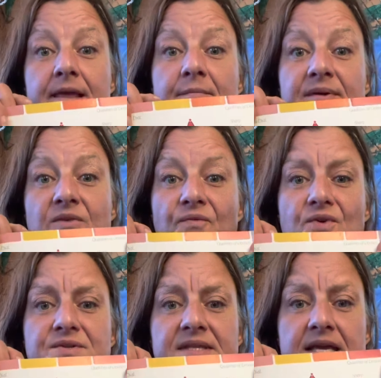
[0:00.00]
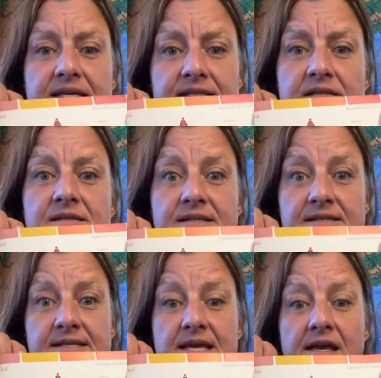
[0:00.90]
But the first thing is to
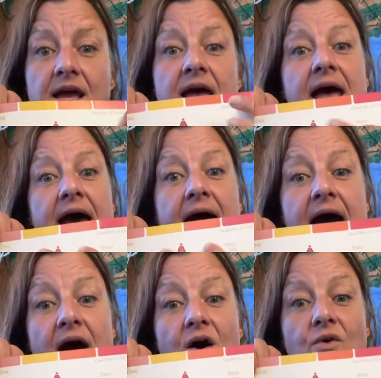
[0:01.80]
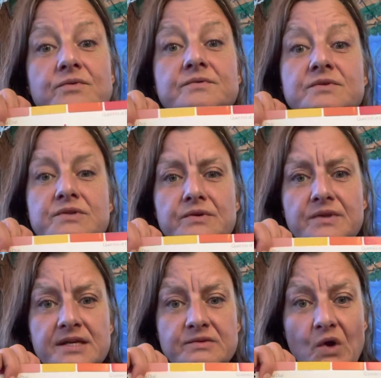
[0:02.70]
see how do
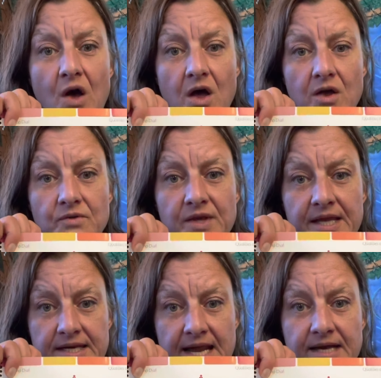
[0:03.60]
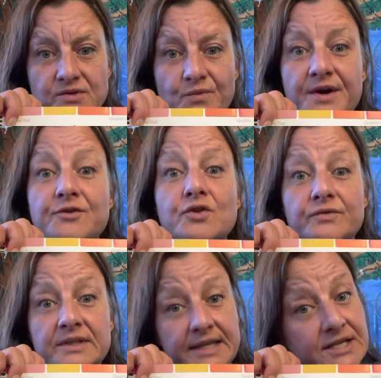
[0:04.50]
these all connect? What are the
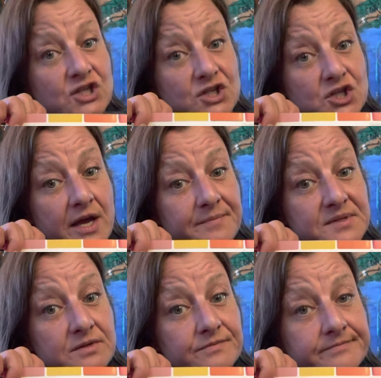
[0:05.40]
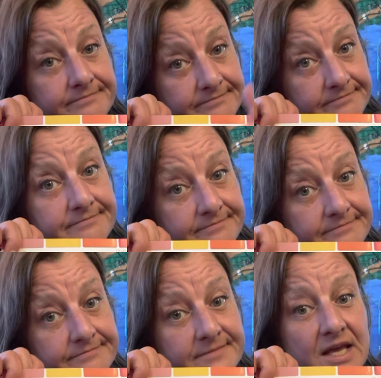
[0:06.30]
relationships?
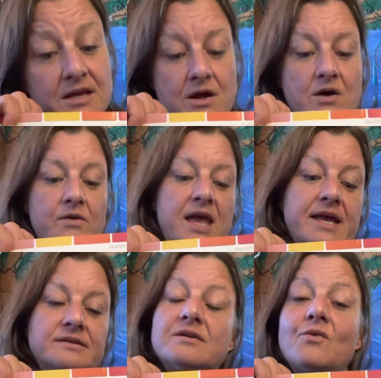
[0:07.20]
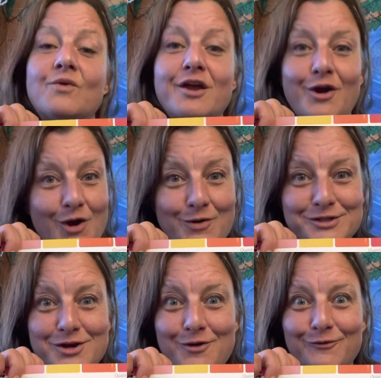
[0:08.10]
Okay, so we are going
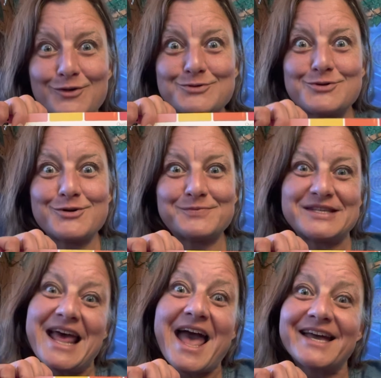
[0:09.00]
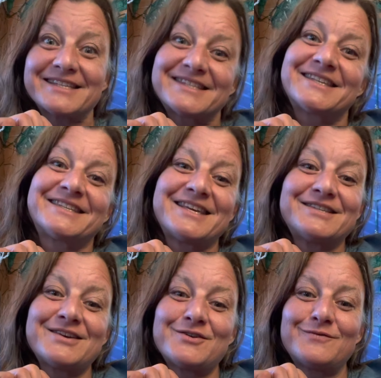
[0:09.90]
to go to fruit groups next. See you
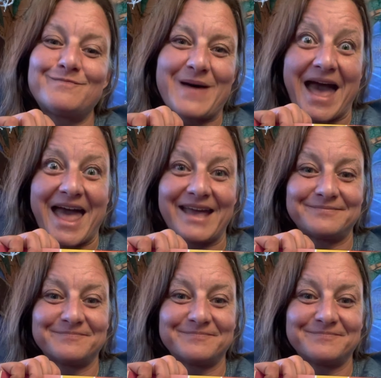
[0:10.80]
soon. Bye.